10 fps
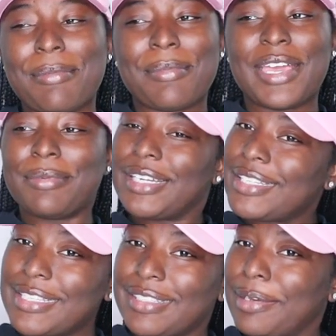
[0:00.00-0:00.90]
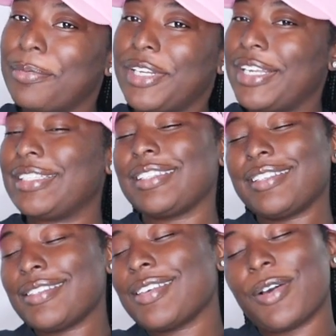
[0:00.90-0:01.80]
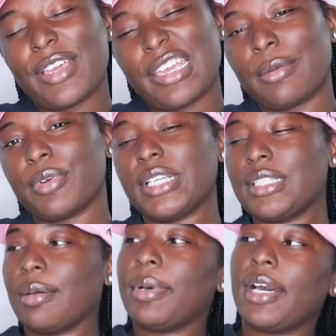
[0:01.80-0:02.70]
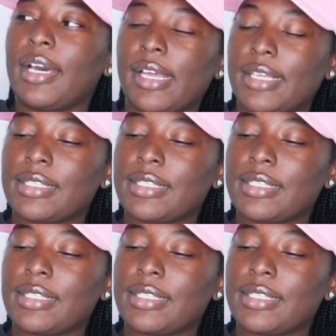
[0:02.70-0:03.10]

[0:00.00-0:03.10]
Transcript: Maybe this is something we need to just go ahead and bring to the pod.